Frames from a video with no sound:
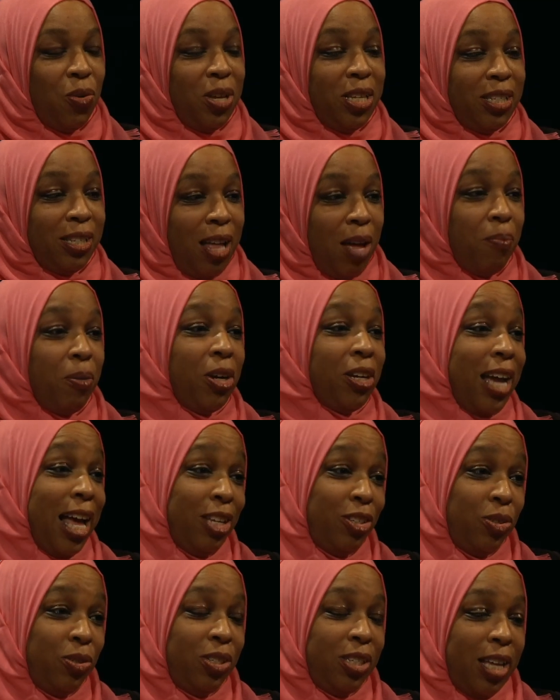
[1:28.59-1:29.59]
Islamberg,
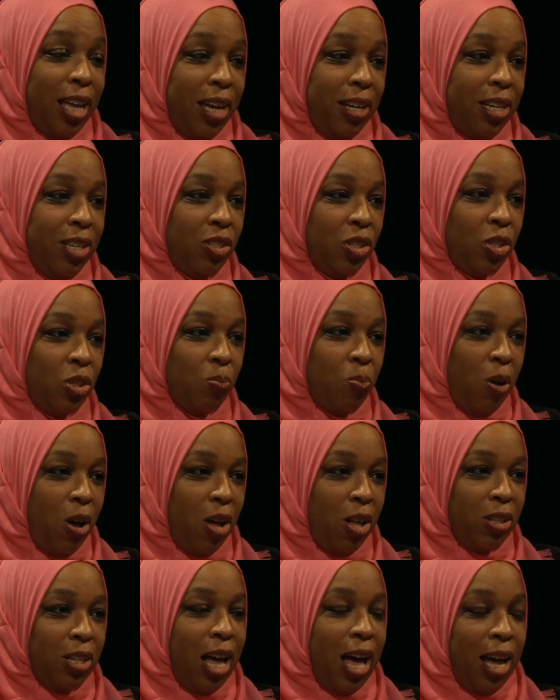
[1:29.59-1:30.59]
as you said, is a
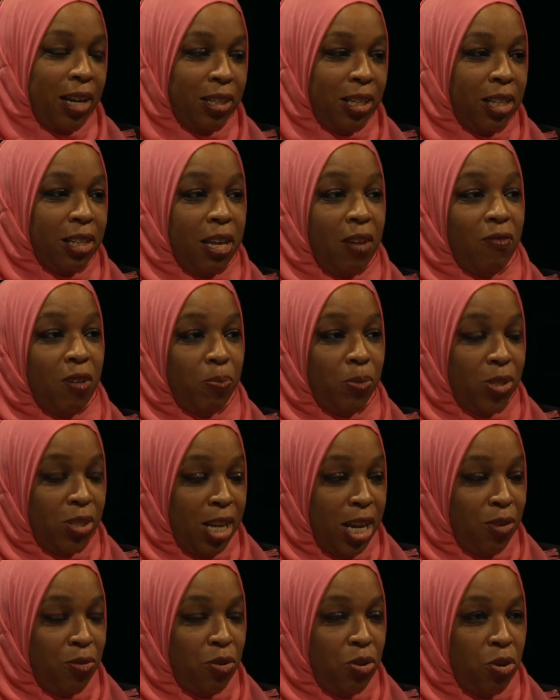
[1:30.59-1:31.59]
small enclave
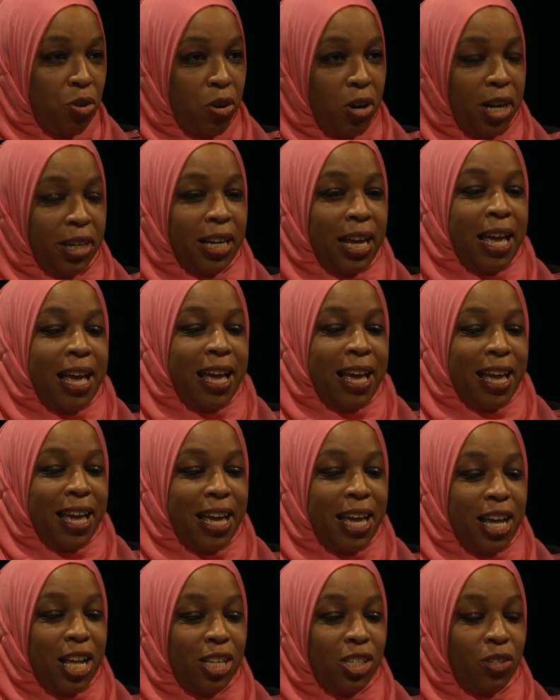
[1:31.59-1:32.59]
upstate New York
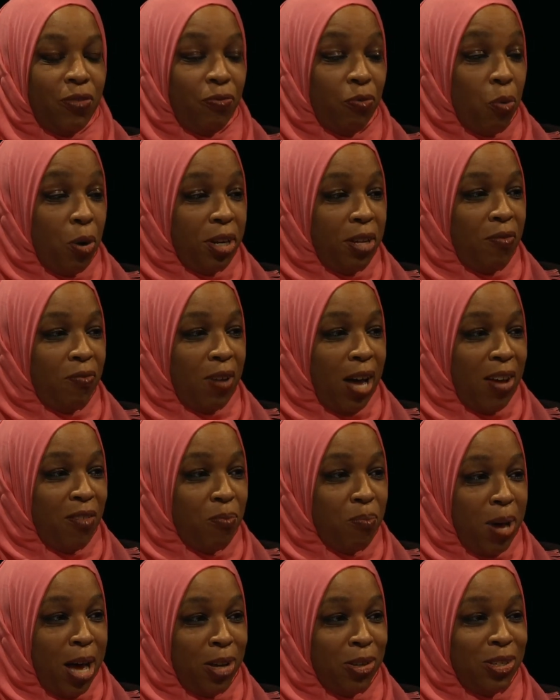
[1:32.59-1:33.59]
it's 45
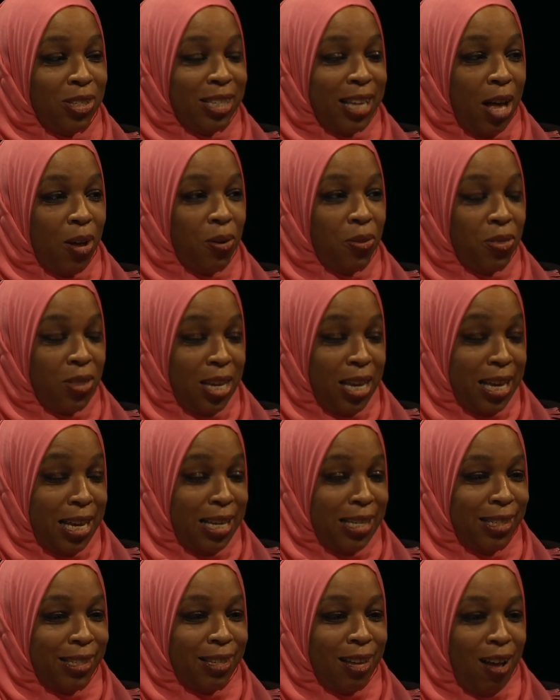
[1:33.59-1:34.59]
miles
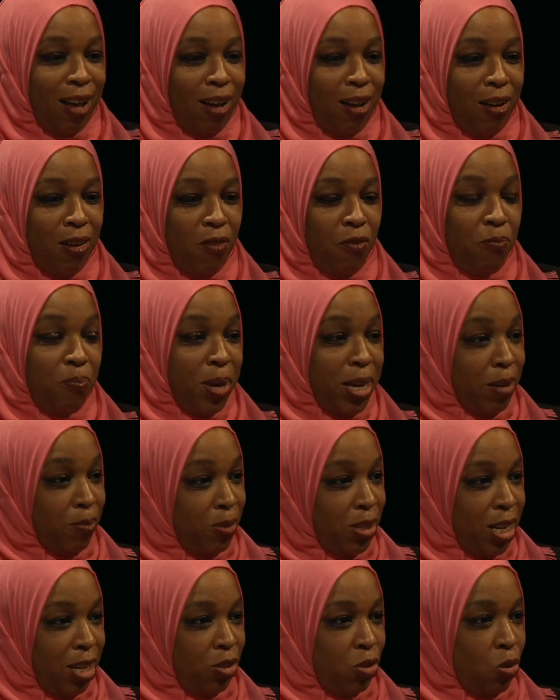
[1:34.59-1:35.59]
southeast of
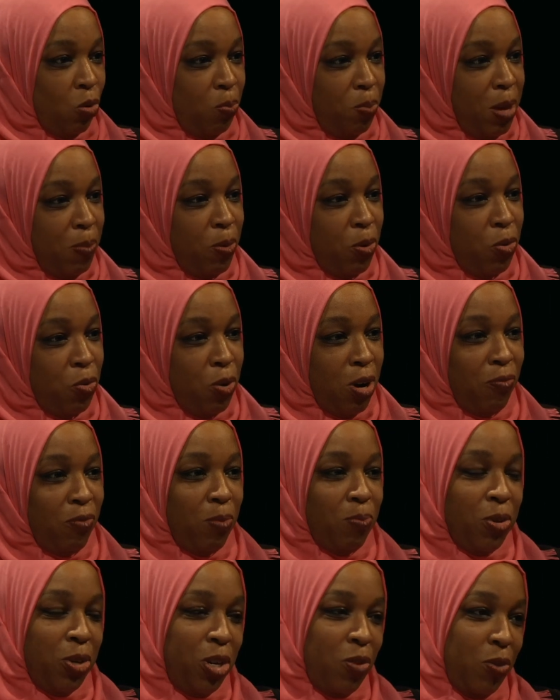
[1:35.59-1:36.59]
Binghamton. So people who are
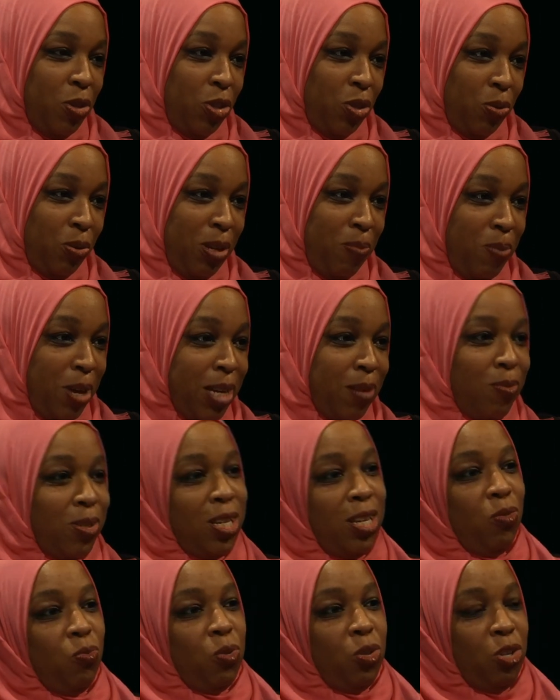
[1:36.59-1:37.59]
familiar with SUNY
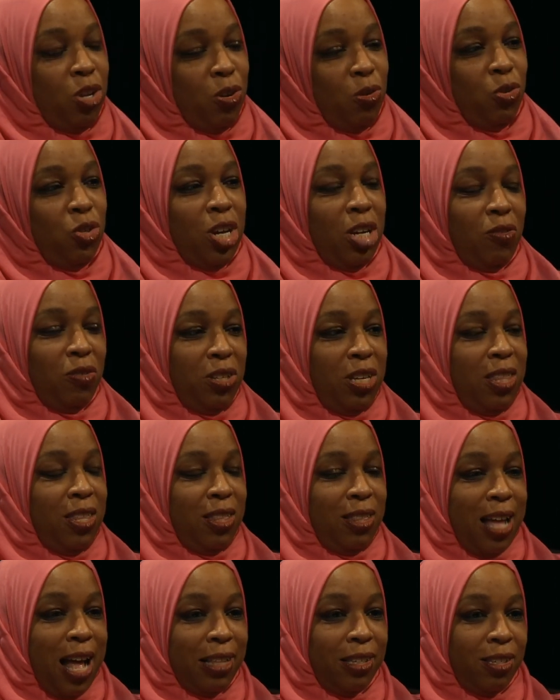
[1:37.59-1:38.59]
Binghamton will know generally
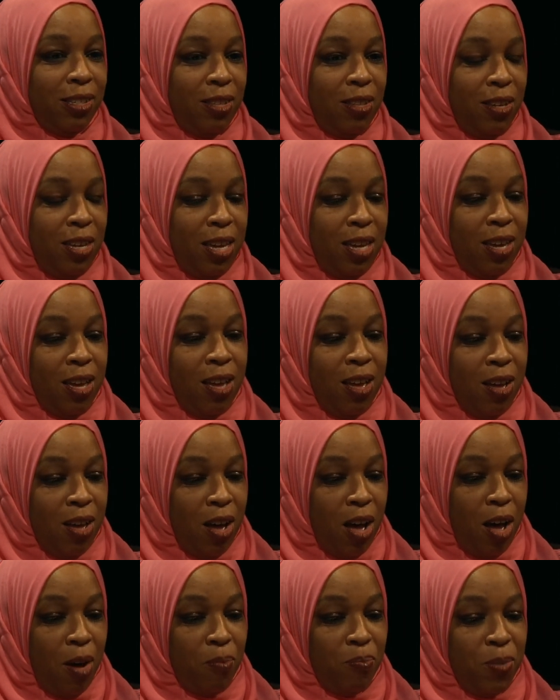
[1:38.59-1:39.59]
that that's the
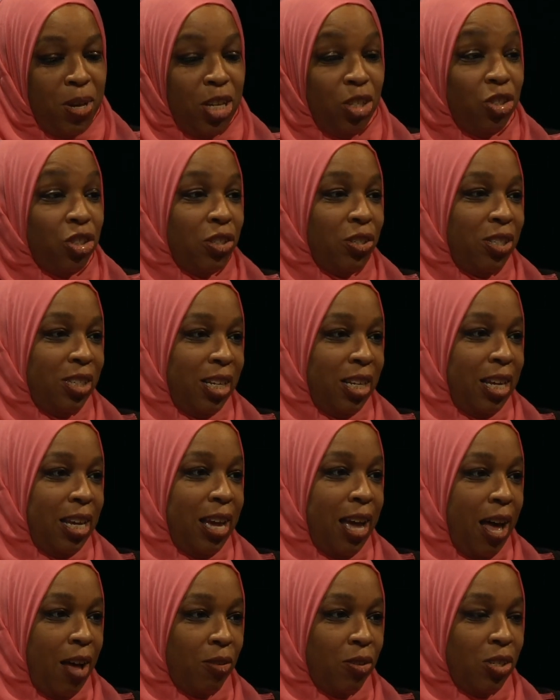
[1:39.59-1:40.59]
um, major city
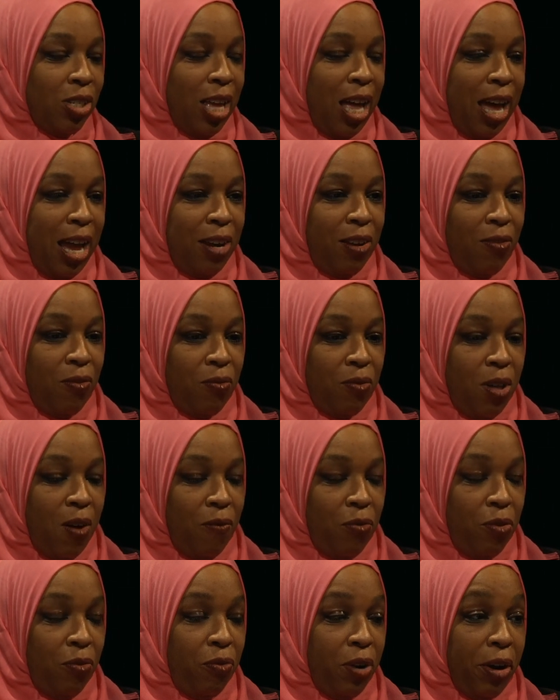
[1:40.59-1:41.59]
outside of,
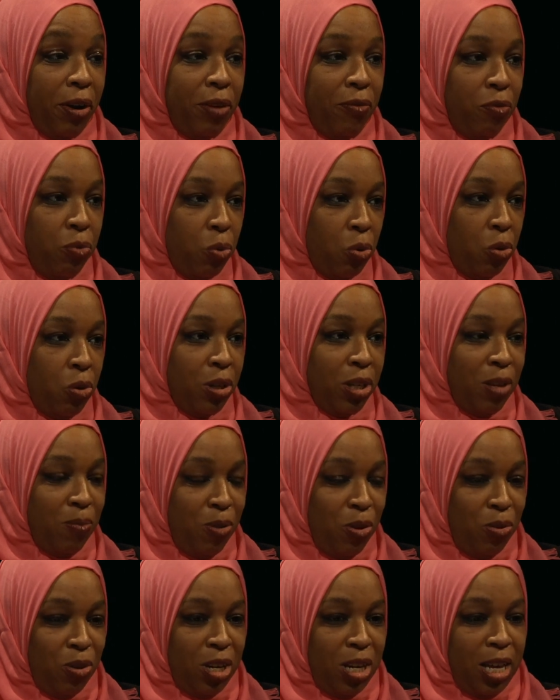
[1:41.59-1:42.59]
of the very rural
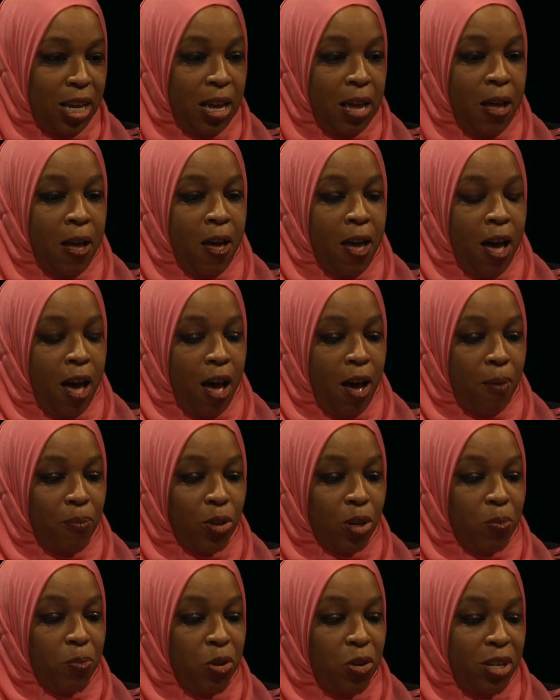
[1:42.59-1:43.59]
community. Um,
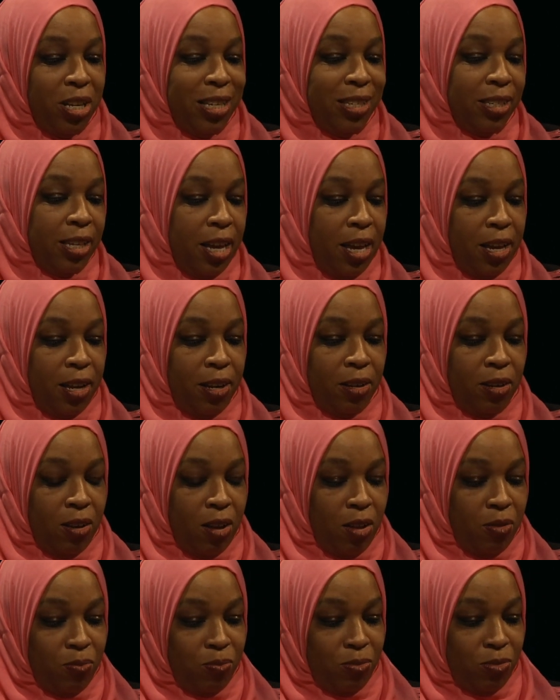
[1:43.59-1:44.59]
the communities in
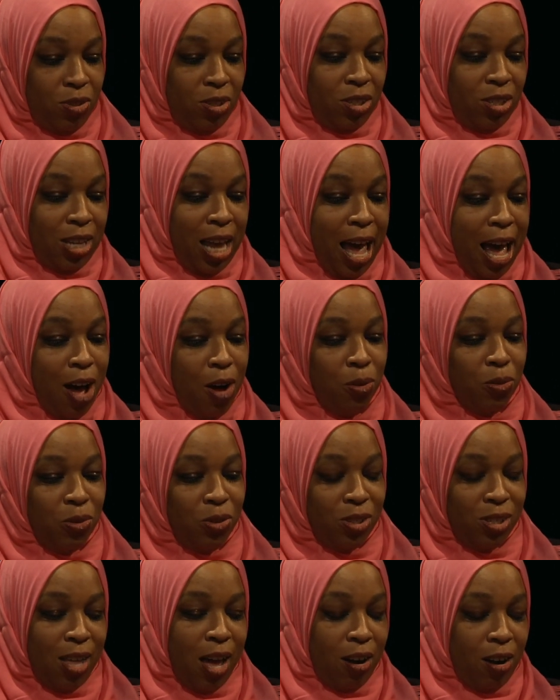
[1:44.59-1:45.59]

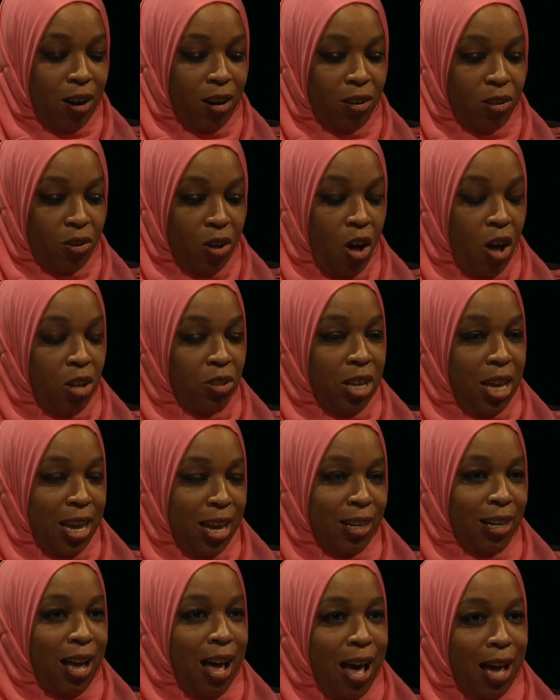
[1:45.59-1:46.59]
towns that are called
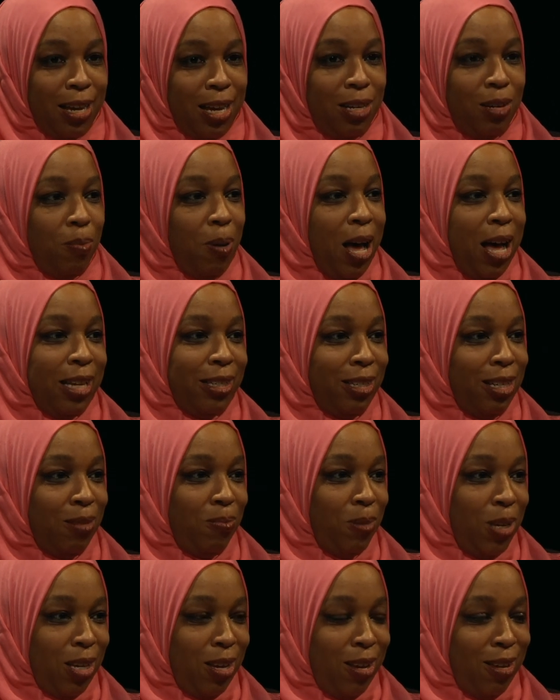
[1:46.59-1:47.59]
Hancock and Deposit
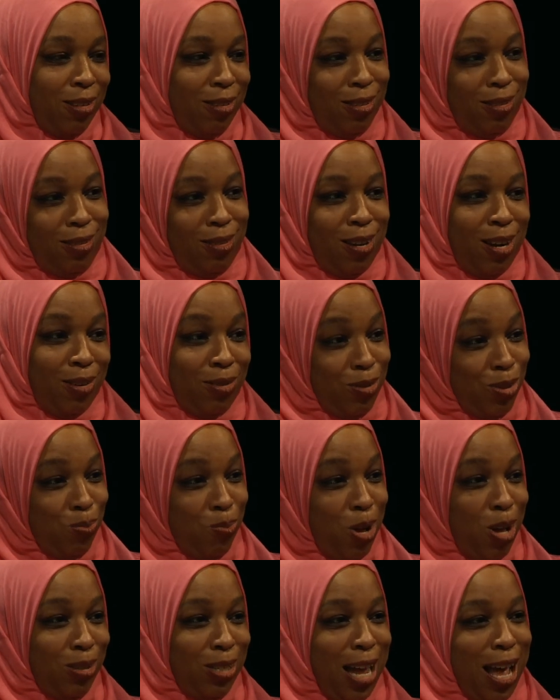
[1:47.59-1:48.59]
because they're
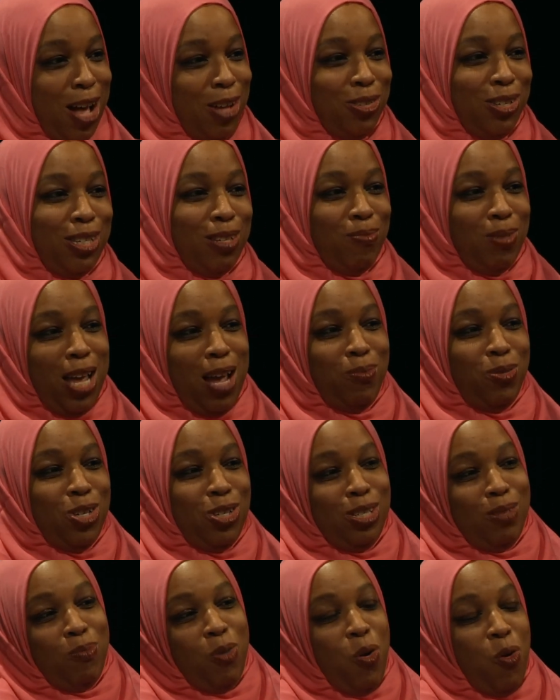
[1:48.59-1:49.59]
small towns and sometimes there's
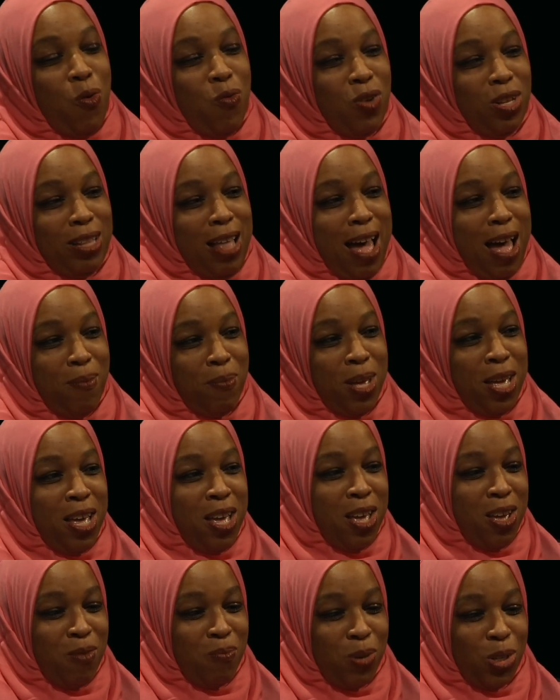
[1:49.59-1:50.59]
some overlap
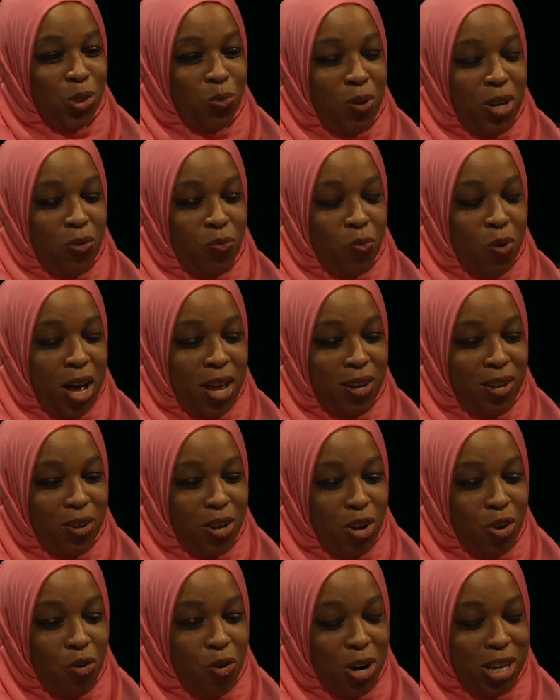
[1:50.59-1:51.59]
between what
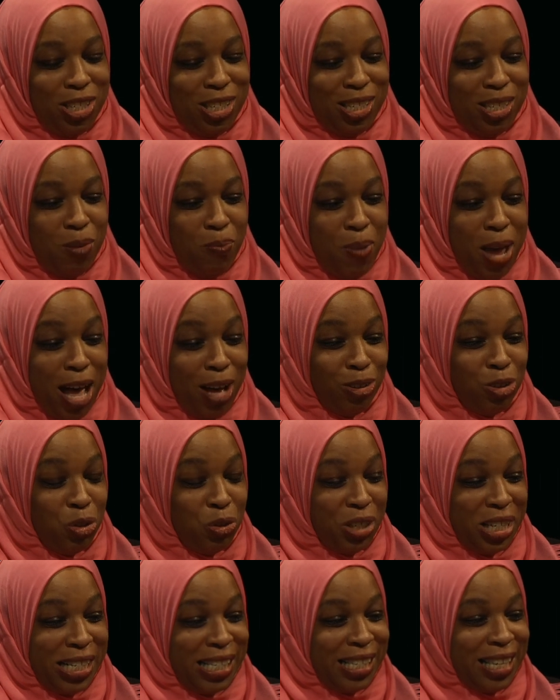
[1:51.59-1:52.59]
crosses the
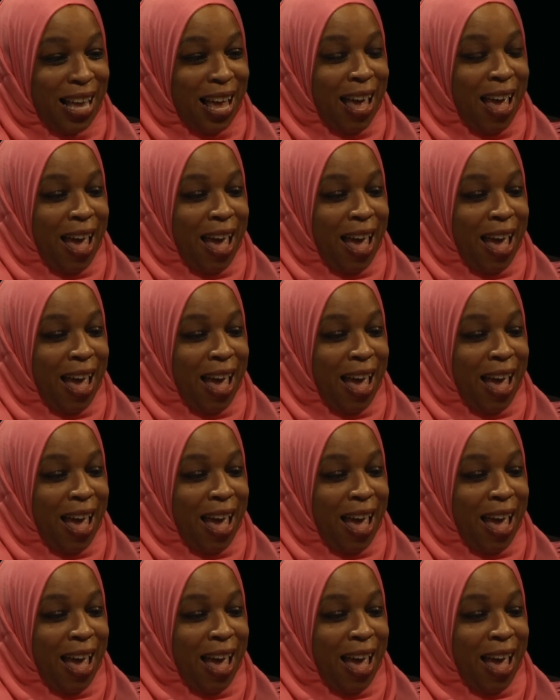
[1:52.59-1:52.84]
boundaries.